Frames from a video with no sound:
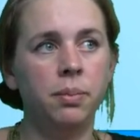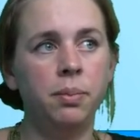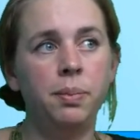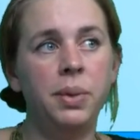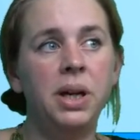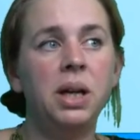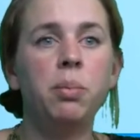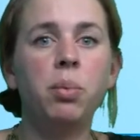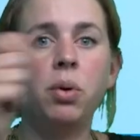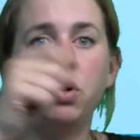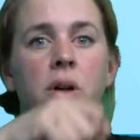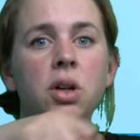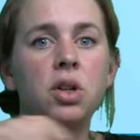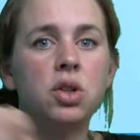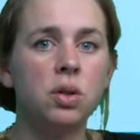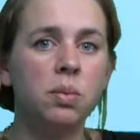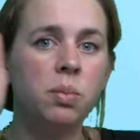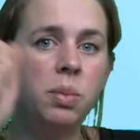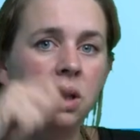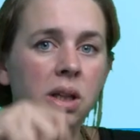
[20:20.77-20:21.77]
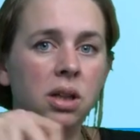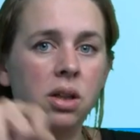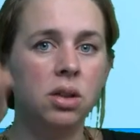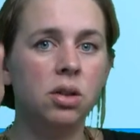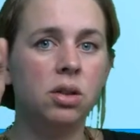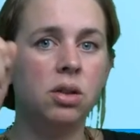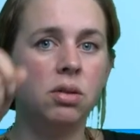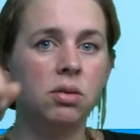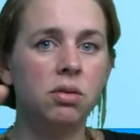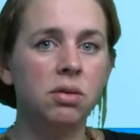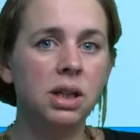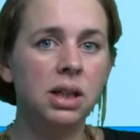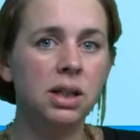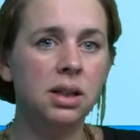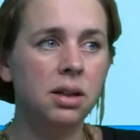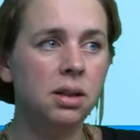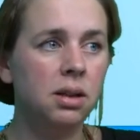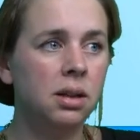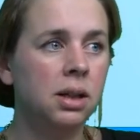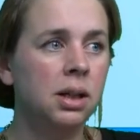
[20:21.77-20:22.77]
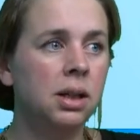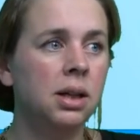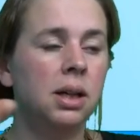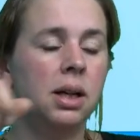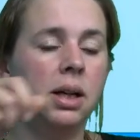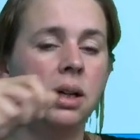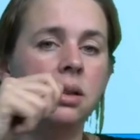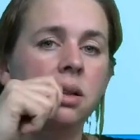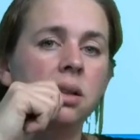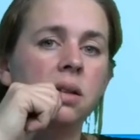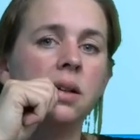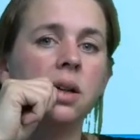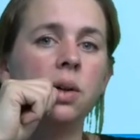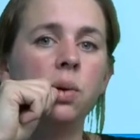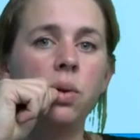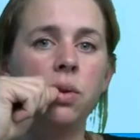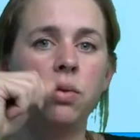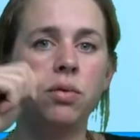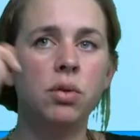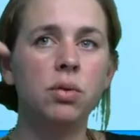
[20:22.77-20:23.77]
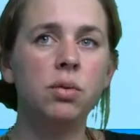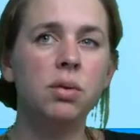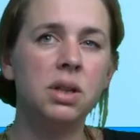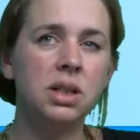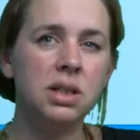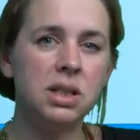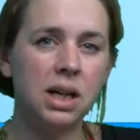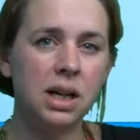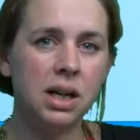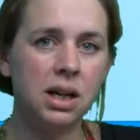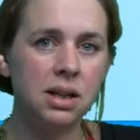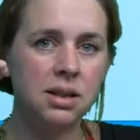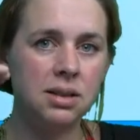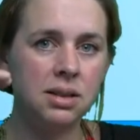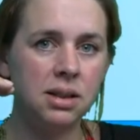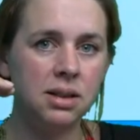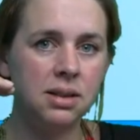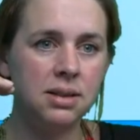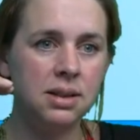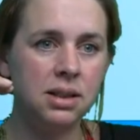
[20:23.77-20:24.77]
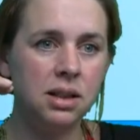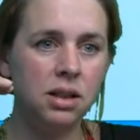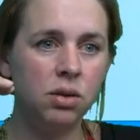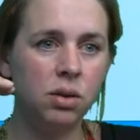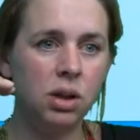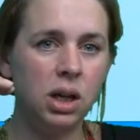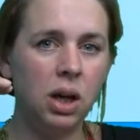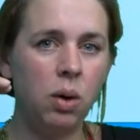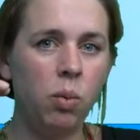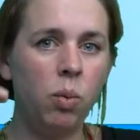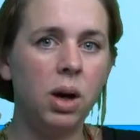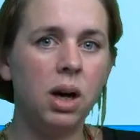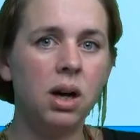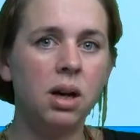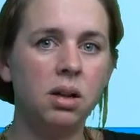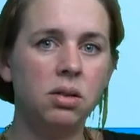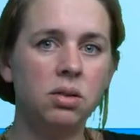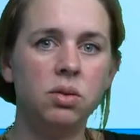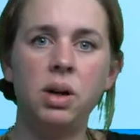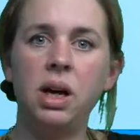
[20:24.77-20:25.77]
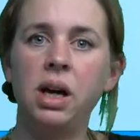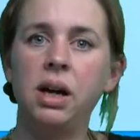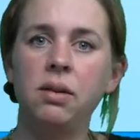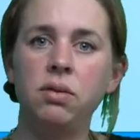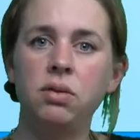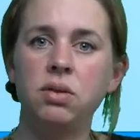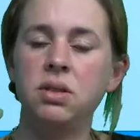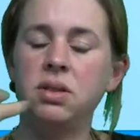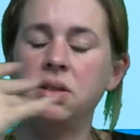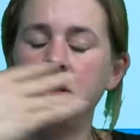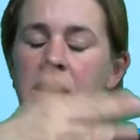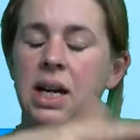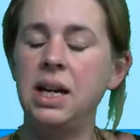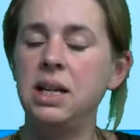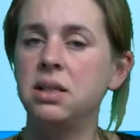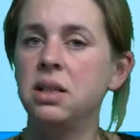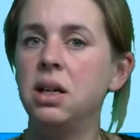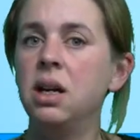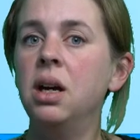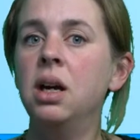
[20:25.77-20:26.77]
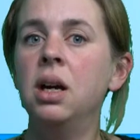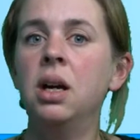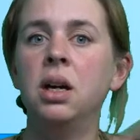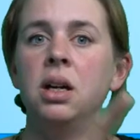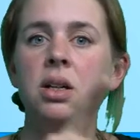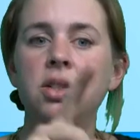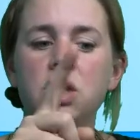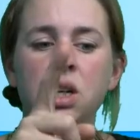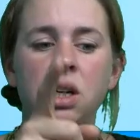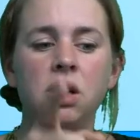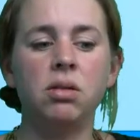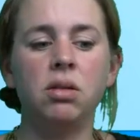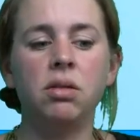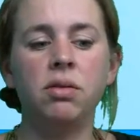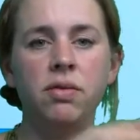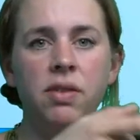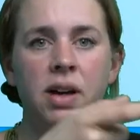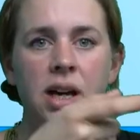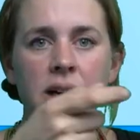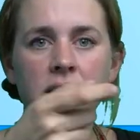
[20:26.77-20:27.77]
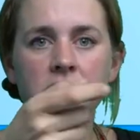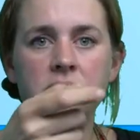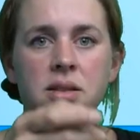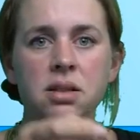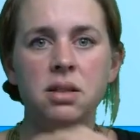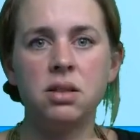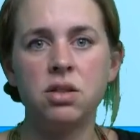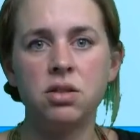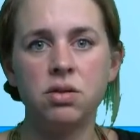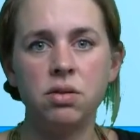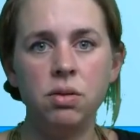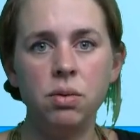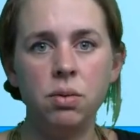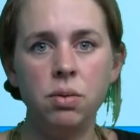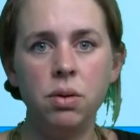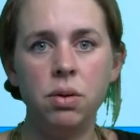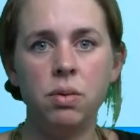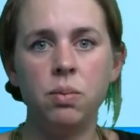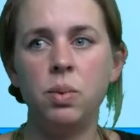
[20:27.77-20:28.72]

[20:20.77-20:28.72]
Big point should be your career, and then go through the task and see, okay, where do I have to state general facts and truth?